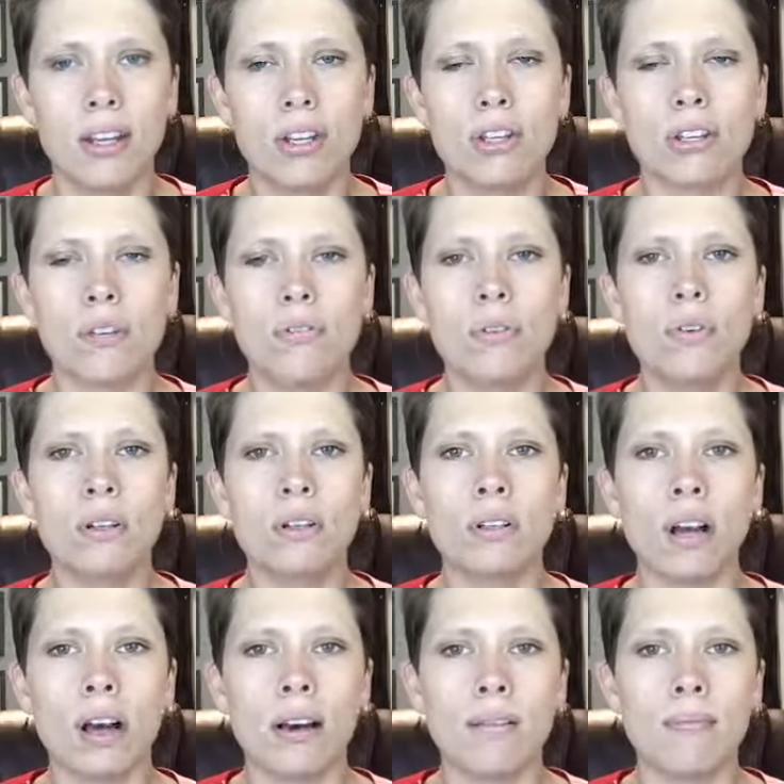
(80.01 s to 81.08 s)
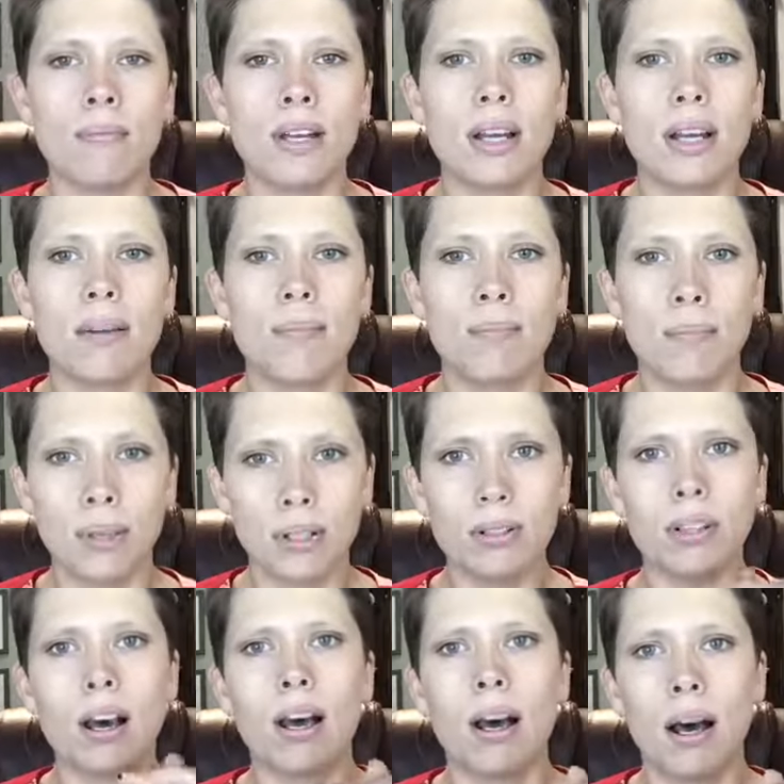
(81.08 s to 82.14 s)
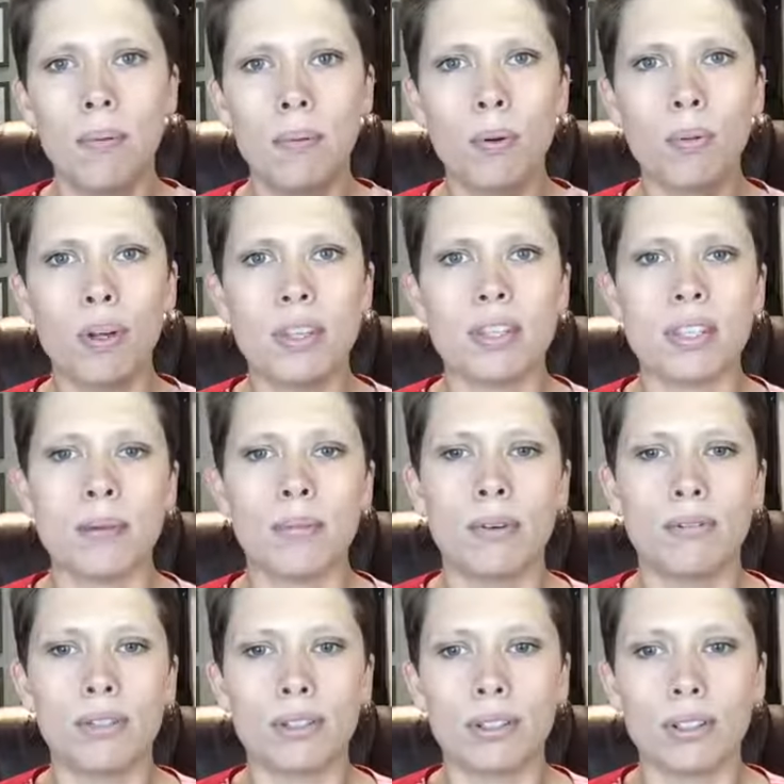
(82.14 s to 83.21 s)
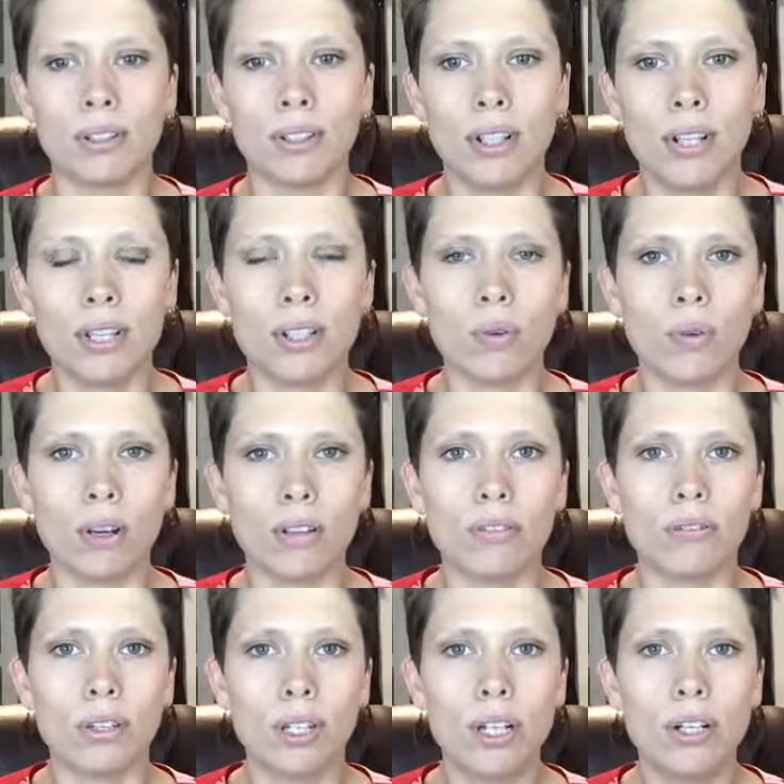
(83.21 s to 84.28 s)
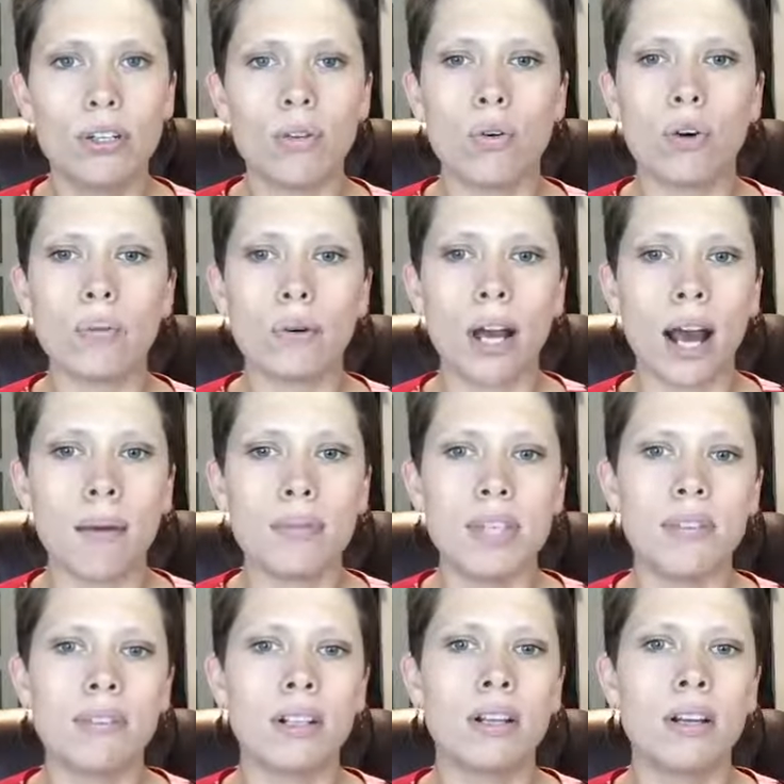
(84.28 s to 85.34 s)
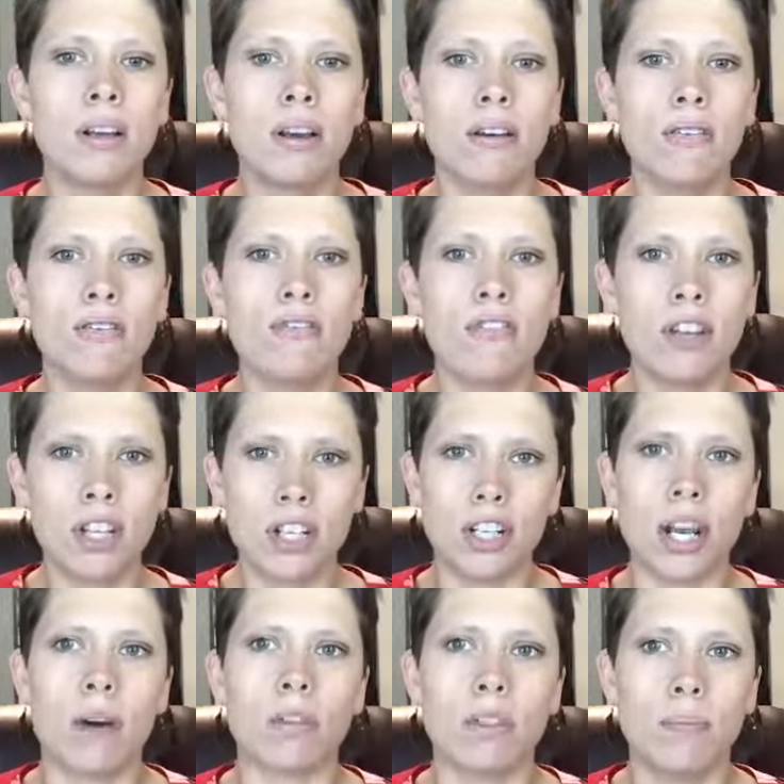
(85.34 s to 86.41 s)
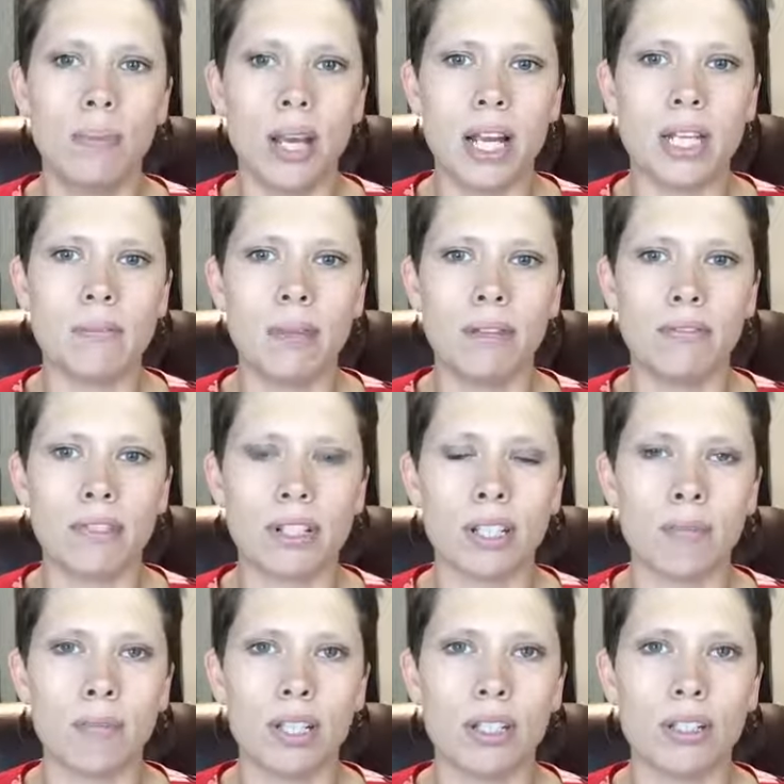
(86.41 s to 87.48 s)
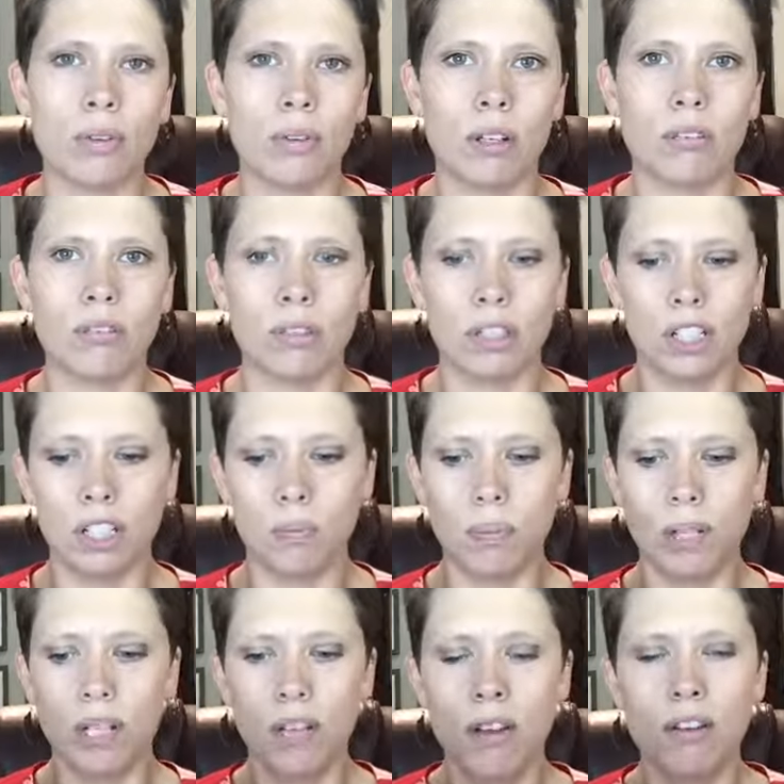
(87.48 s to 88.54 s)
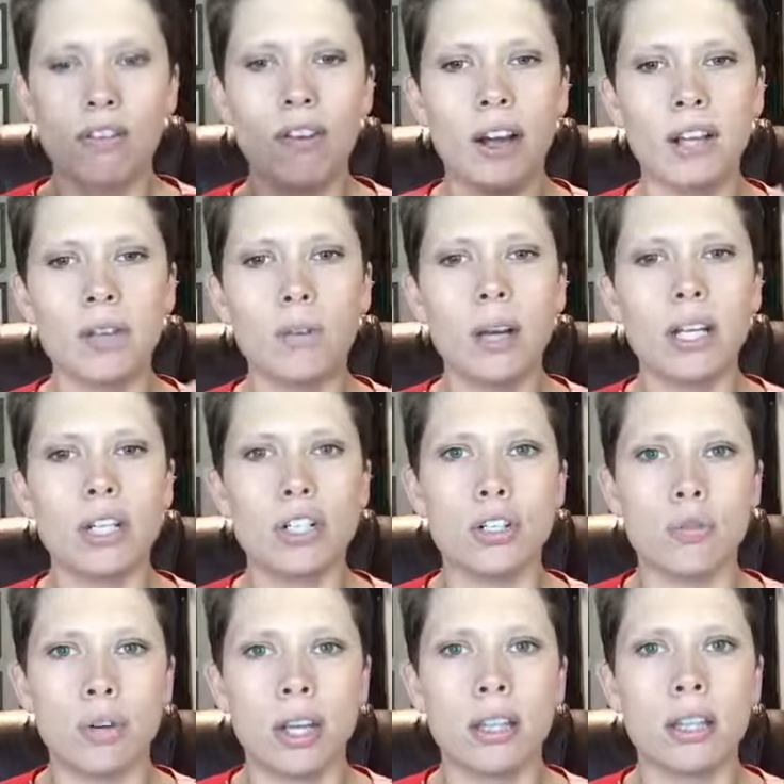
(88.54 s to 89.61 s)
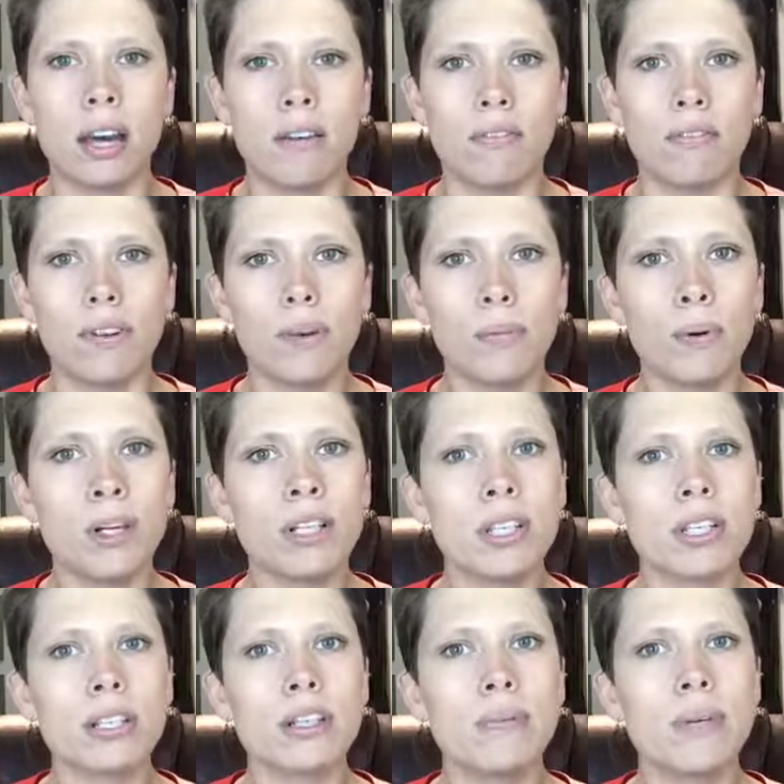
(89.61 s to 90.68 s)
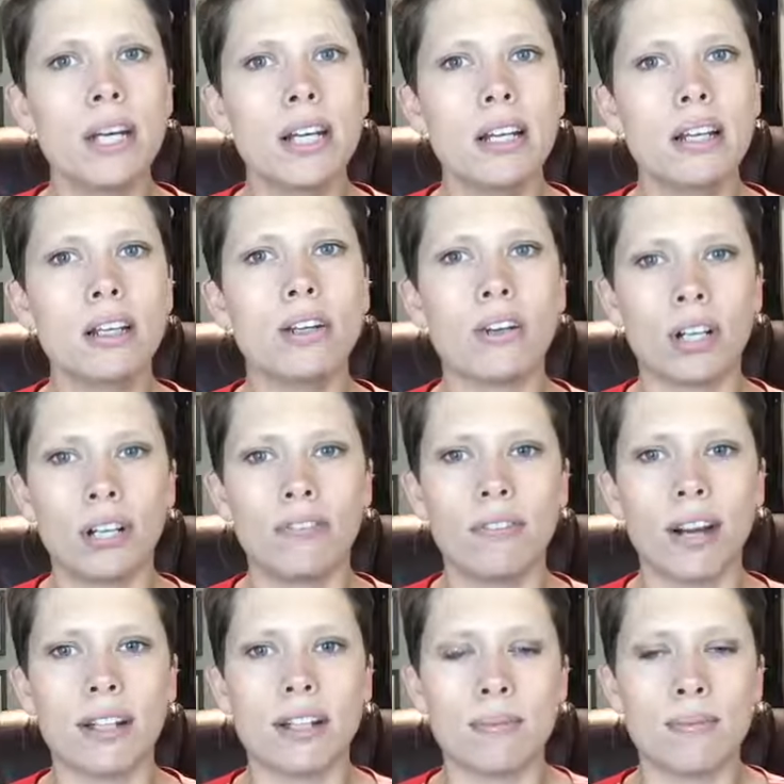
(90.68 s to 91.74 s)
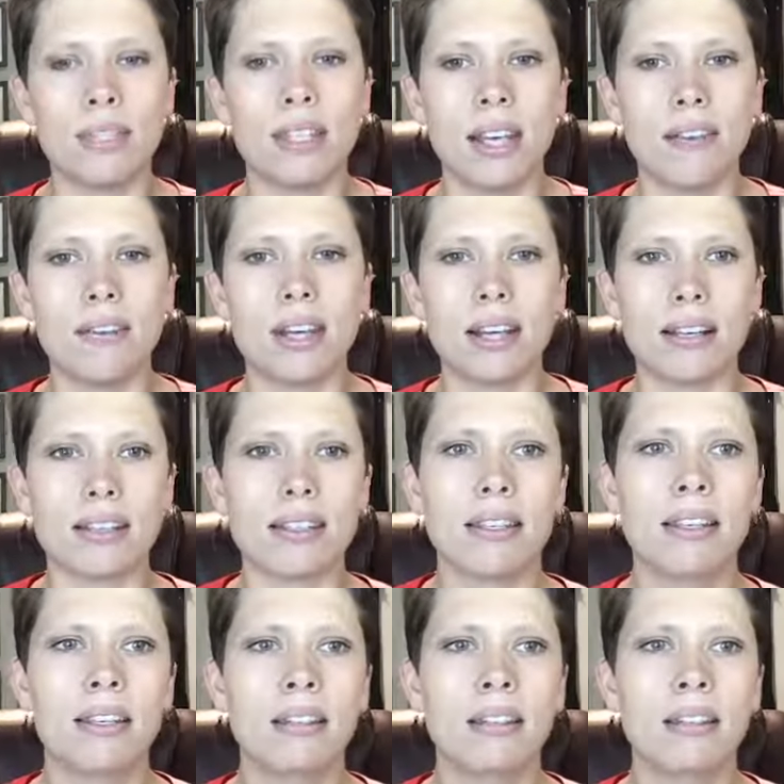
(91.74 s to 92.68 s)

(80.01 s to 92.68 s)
So if you can build up with some of your square footage, or perhaps even finish out the basement for some of the square footage, but find a way to shrink that footprint a little bit, you're gonna find some savings.